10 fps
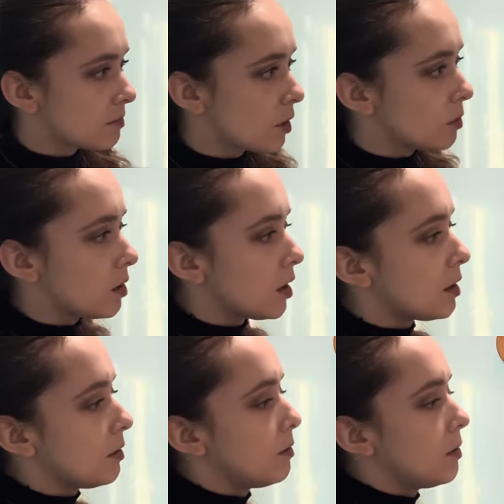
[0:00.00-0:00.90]

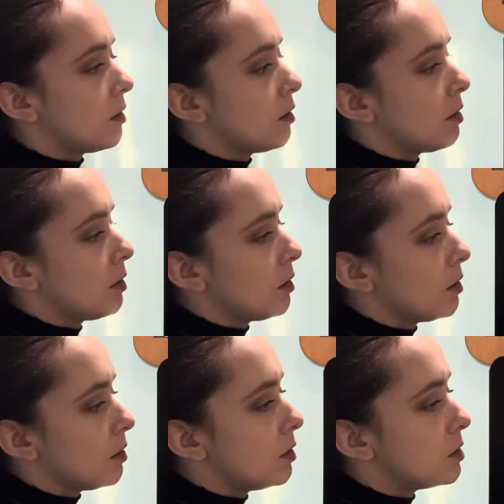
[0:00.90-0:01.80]
Okay.
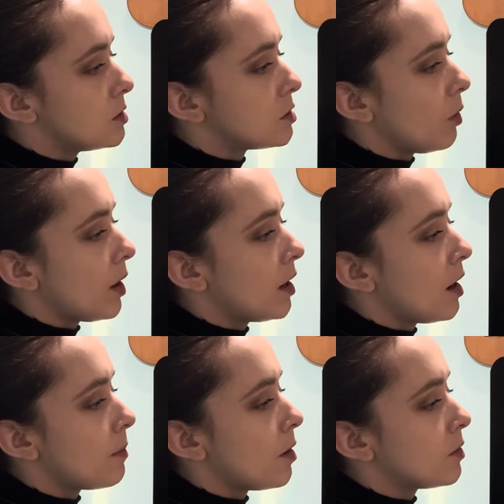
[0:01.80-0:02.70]
So we ended
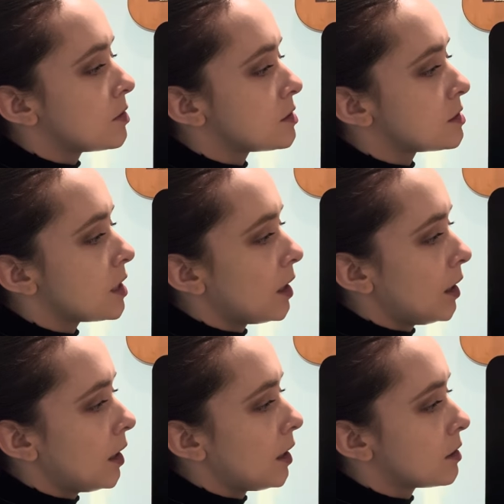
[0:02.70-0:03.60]
up on the
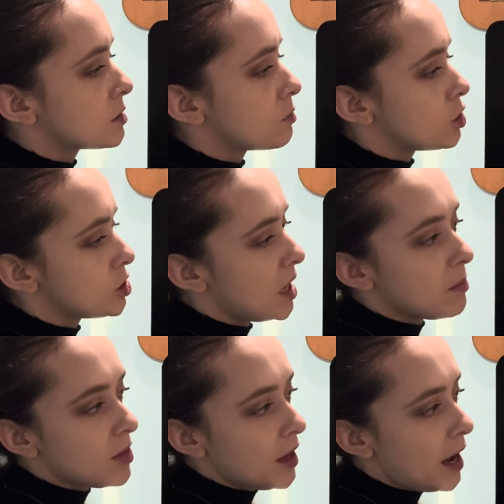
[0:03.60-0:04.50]
6, which same
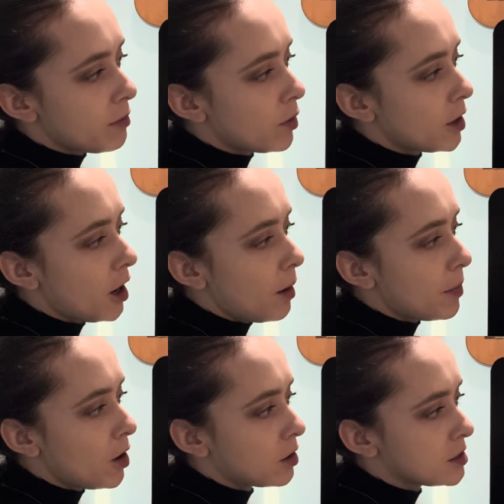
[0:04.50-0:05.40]
thing, I wrote it up an
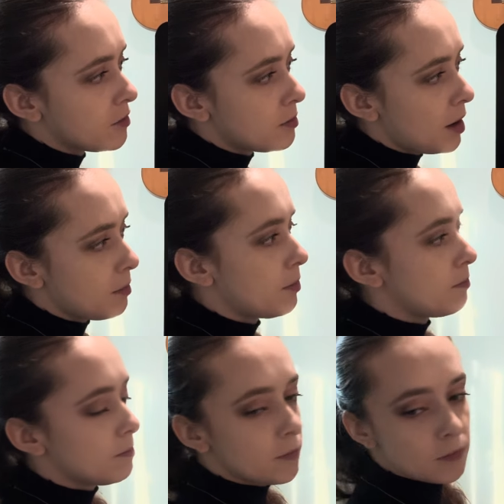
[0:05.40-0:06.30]
octave in my
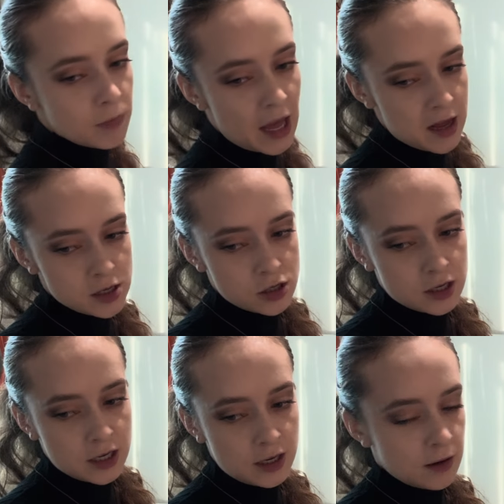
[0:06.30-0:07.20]
answer
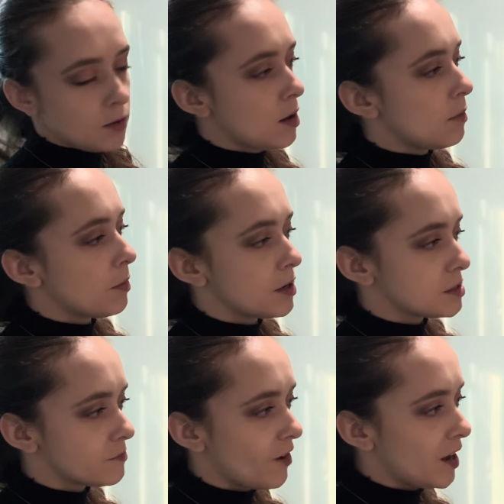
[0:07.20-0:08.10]
key, but it's
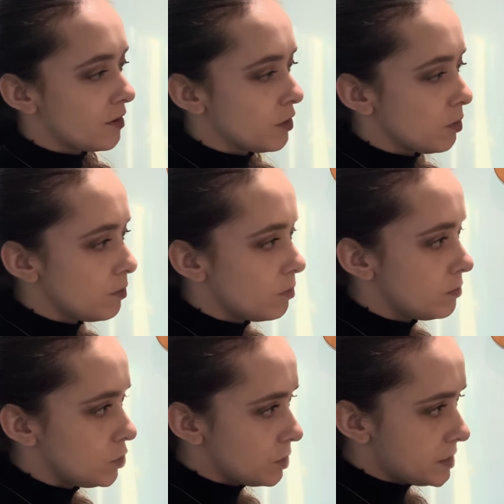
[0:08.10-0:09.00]
fine if you
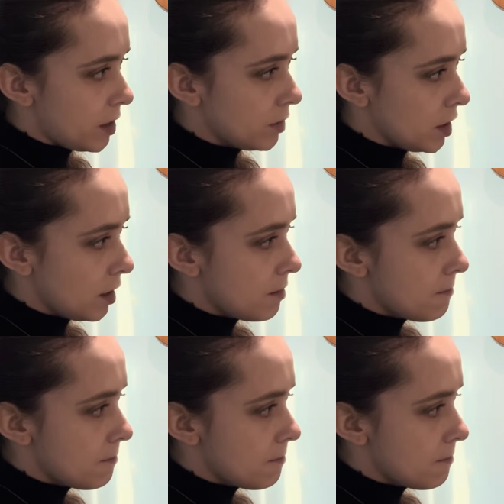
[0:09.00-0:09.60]
do it down here.